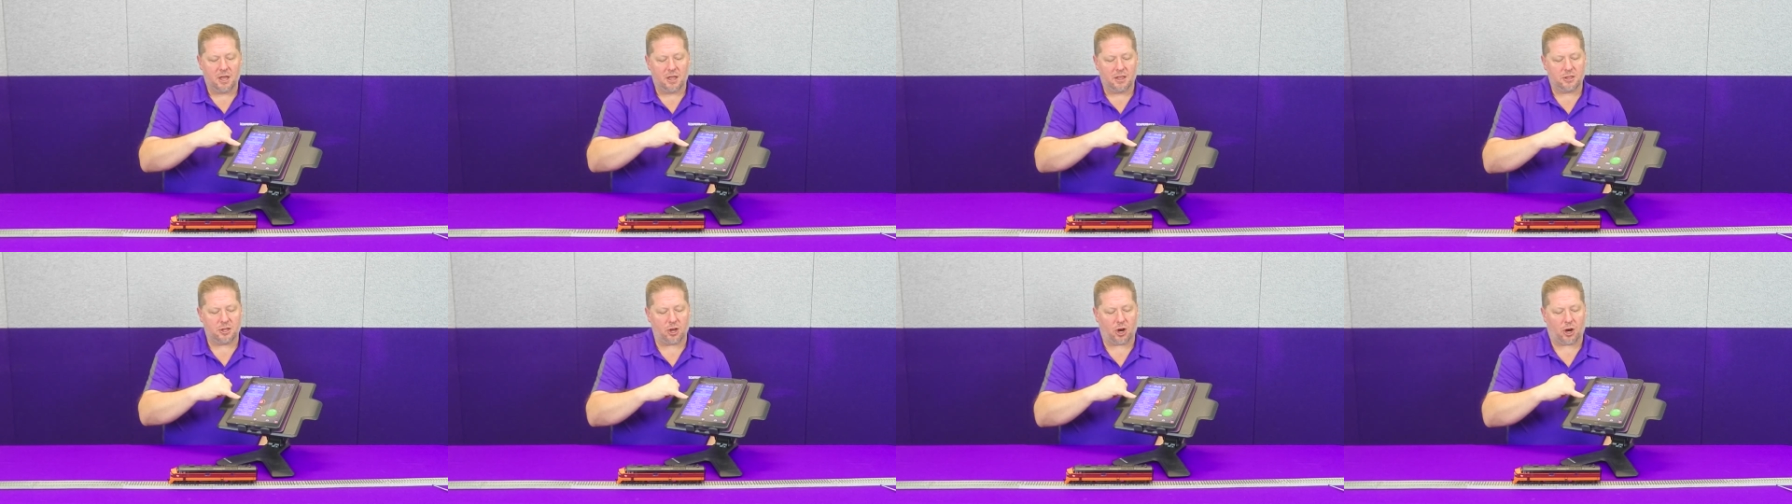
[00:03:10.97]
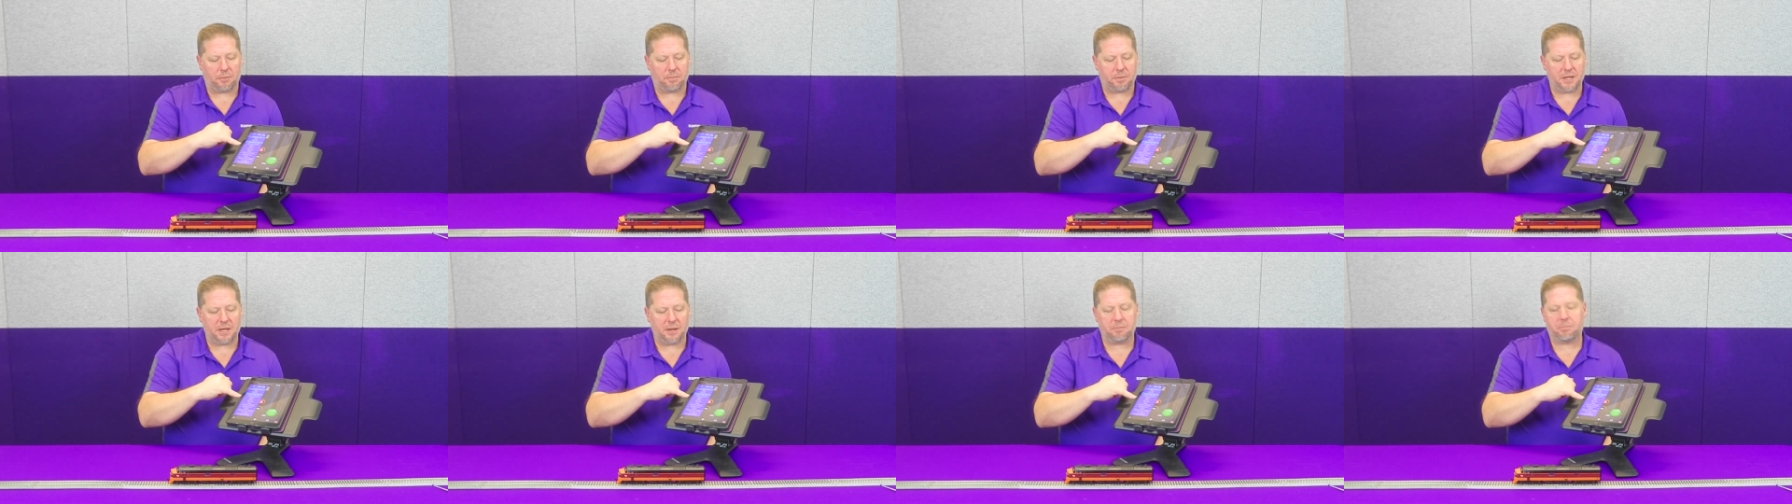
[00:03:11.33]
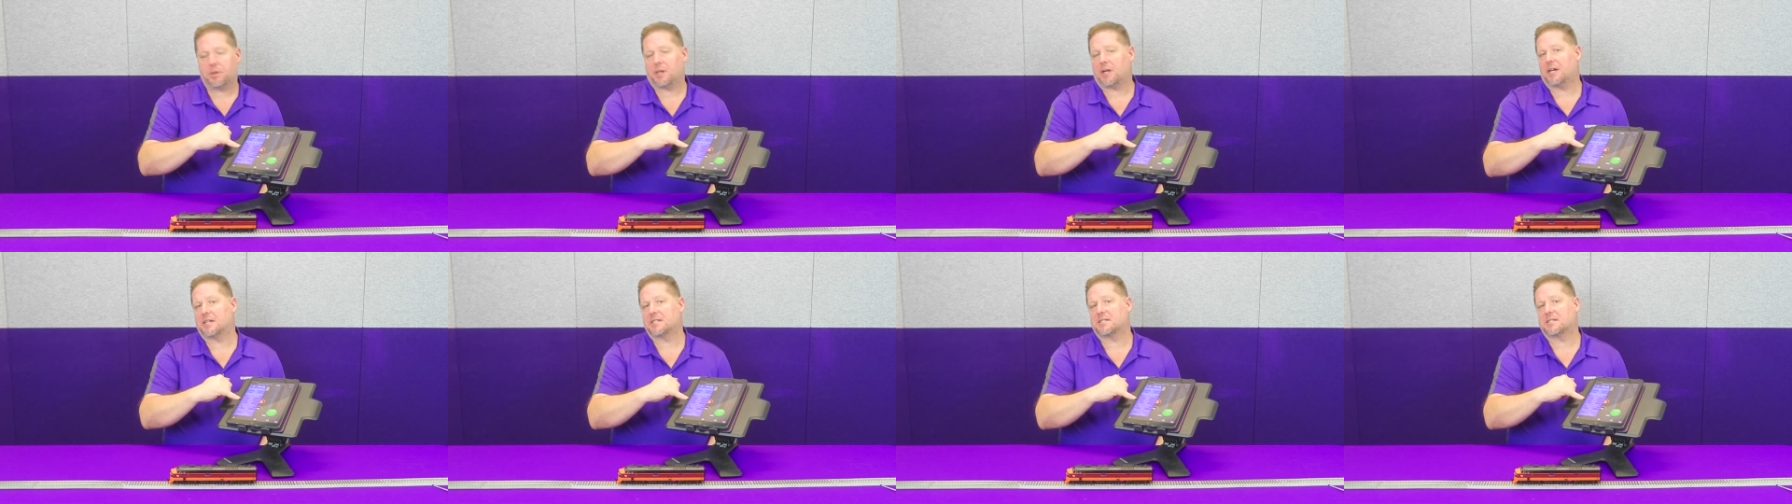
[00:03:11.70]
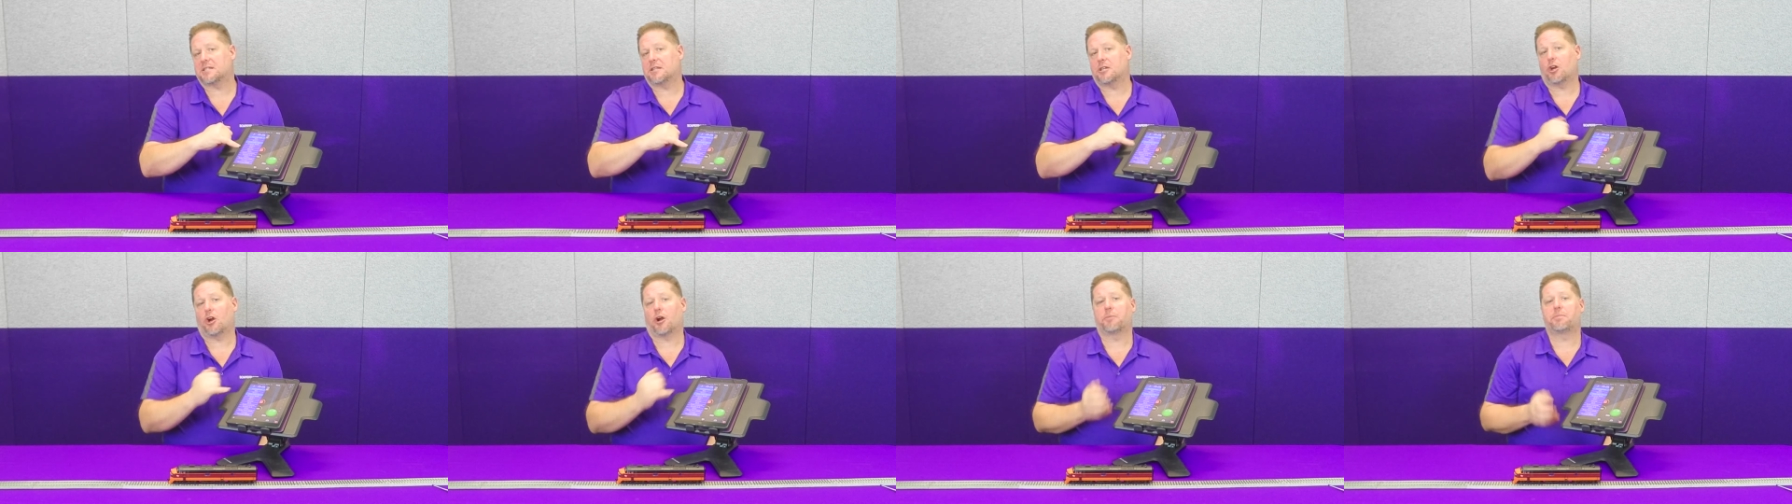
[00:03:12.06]
the RPM plus
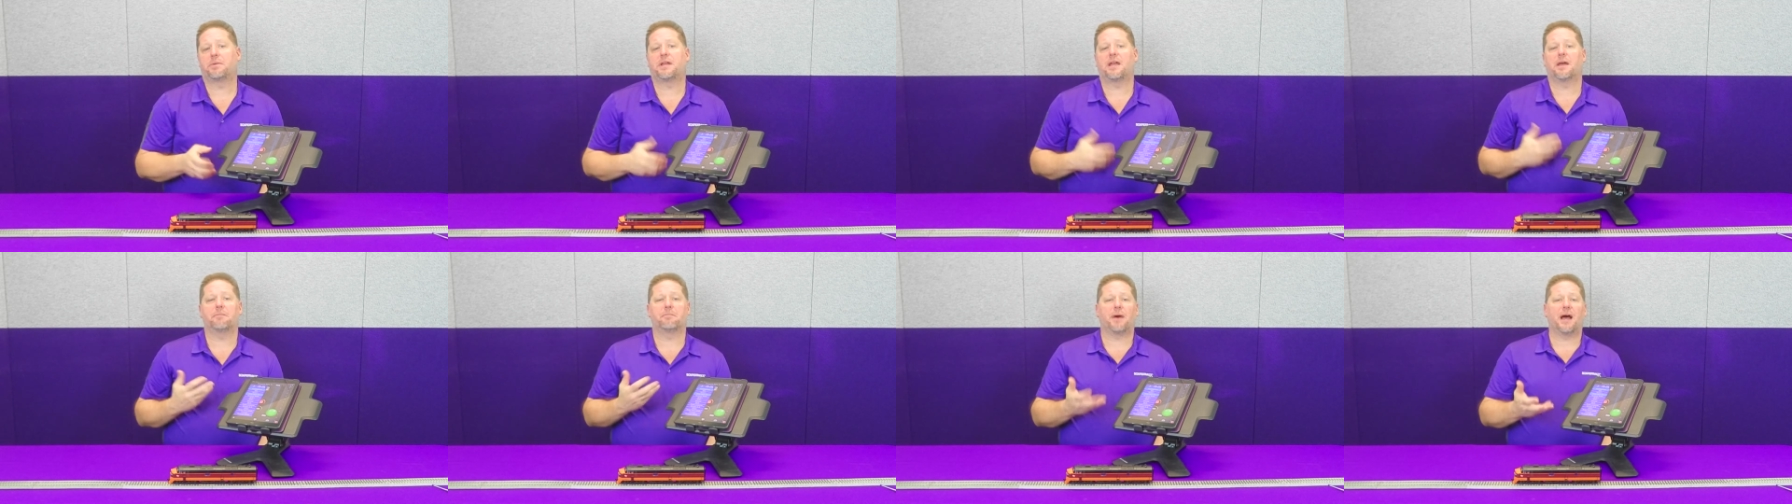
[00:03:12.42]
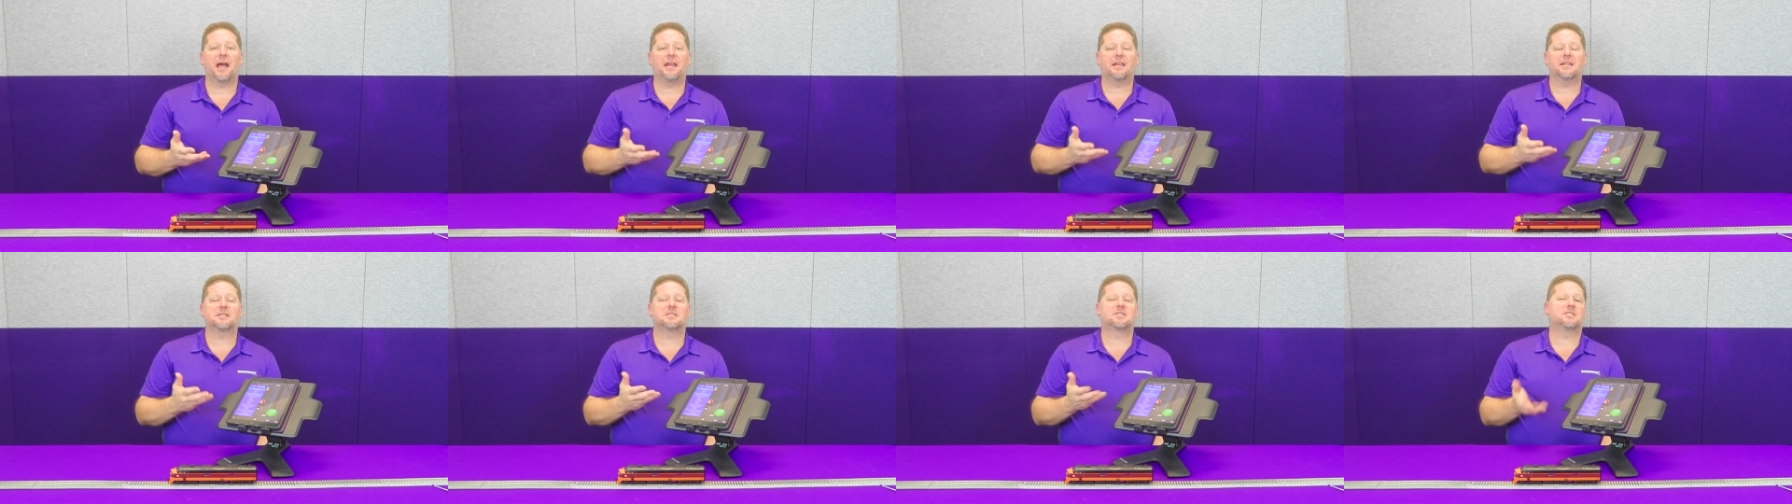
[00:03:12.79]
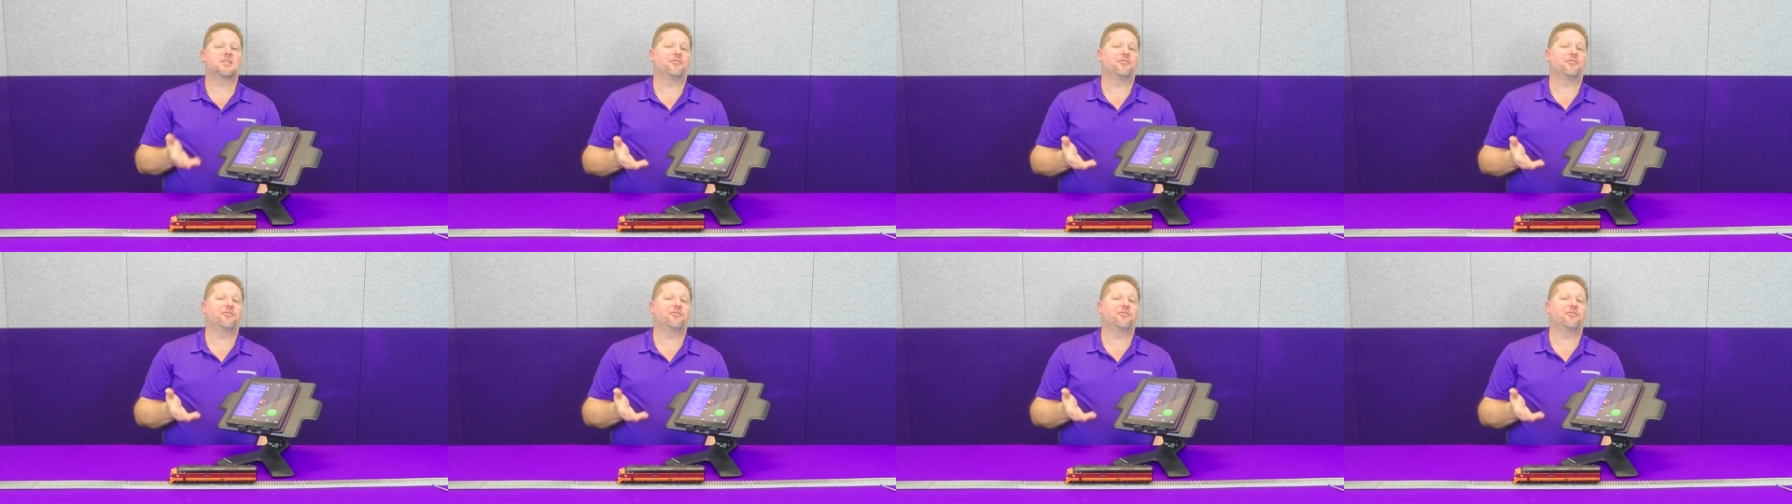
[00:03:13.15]
and the RPM minus